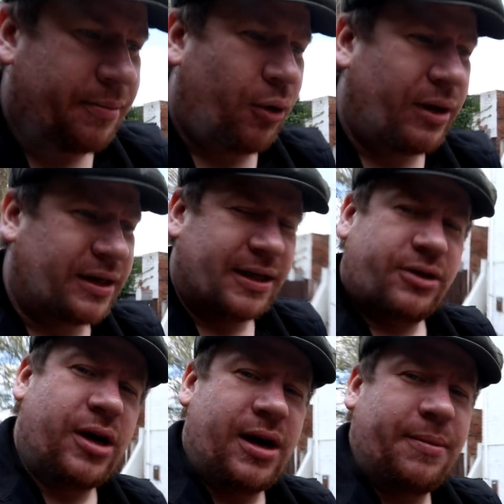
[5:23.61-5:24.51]
point in
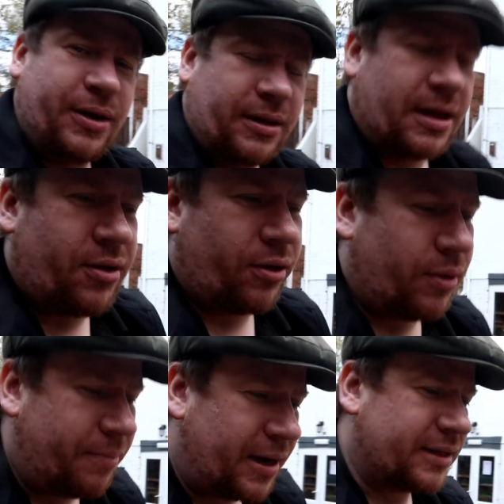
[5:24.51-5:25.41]
trying to bring that other
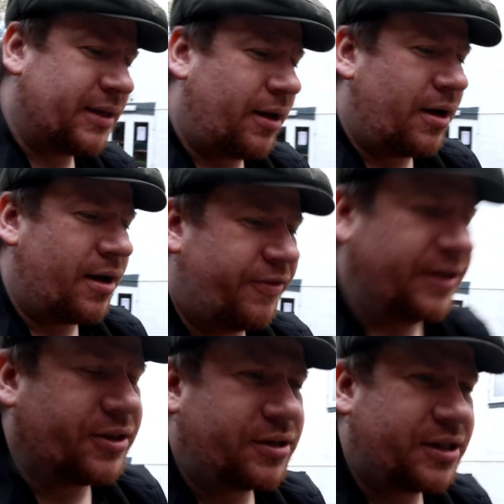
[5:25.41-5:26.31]
one back to life.
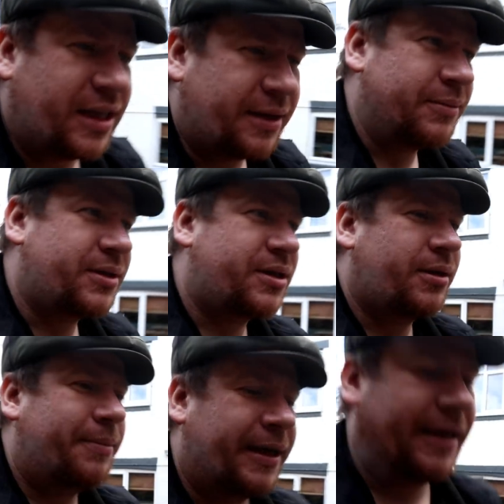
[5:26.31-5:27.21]
It just seems
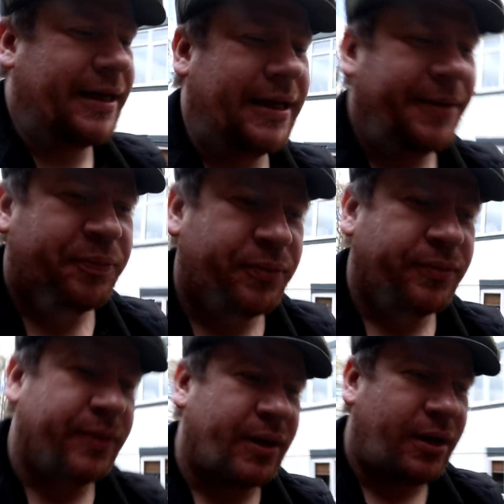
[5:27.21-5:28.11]
to be
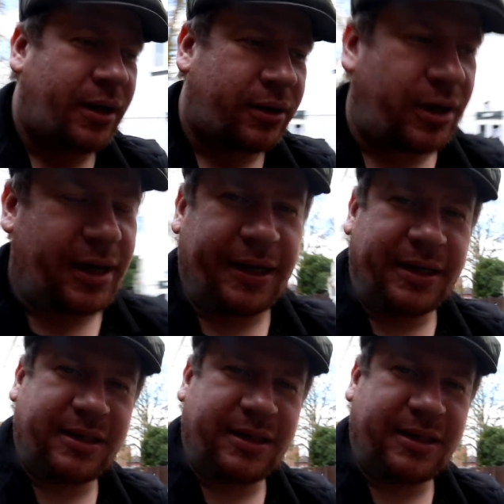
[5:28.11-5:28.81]
cranking